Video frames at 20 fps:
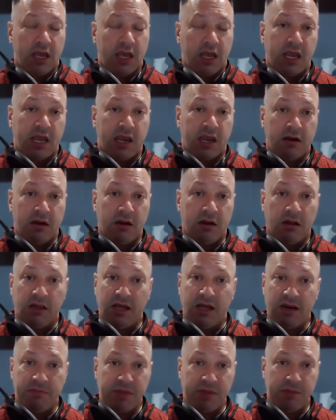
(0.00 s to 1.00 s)
And a
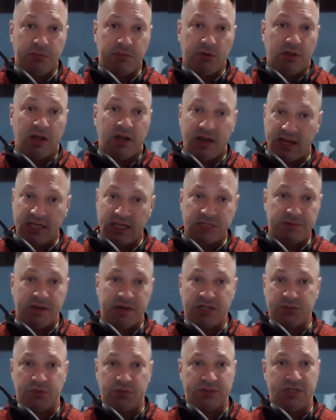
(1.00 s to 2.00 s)
lot of people, a lot of
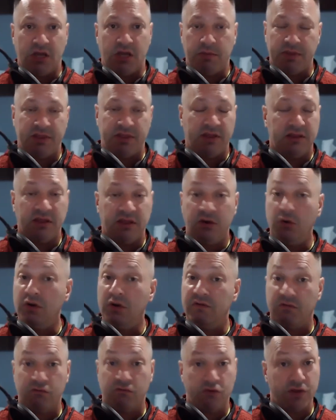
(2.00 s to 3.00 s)
expats will tell me that they don't
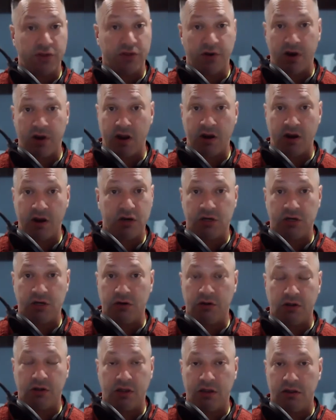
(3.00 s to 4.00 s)
even run their air
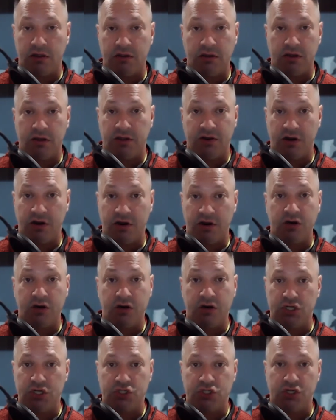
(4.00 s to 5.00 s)

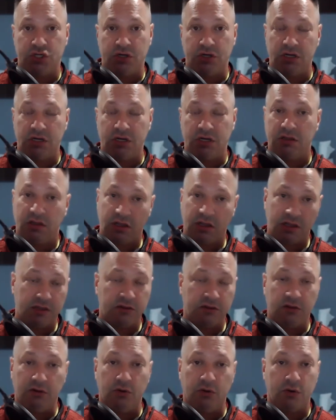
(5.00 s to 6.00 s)
condition, and they get
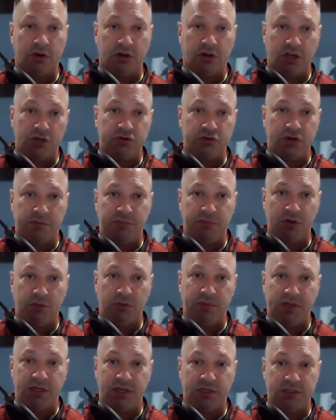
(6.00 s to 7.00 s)
the lower electric bill
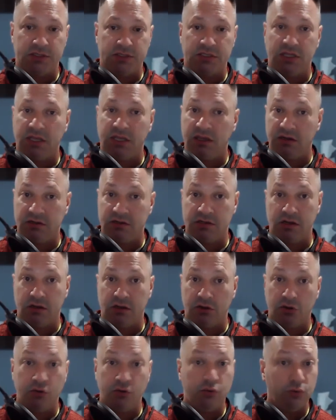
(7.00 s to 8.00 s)
because they get
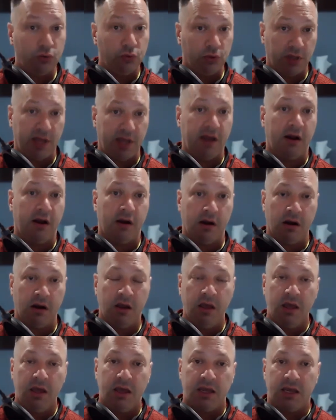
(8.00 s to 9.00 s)
cool air.
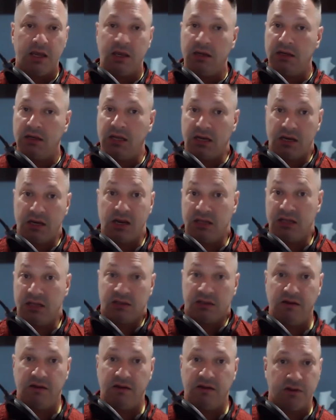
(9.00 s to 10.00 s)
And at night, they
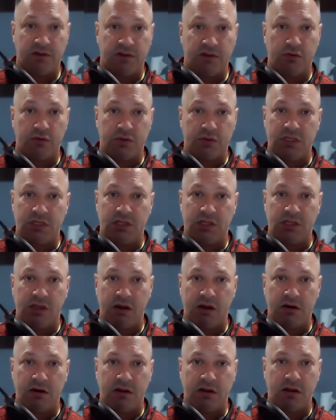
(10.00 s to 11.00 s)
definitely don't need the
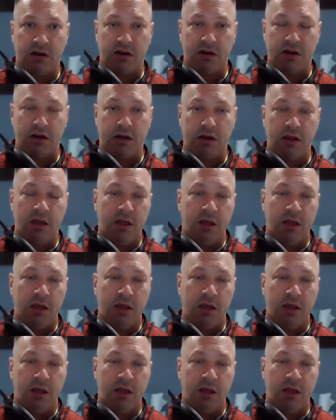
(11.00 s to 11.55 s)
air con.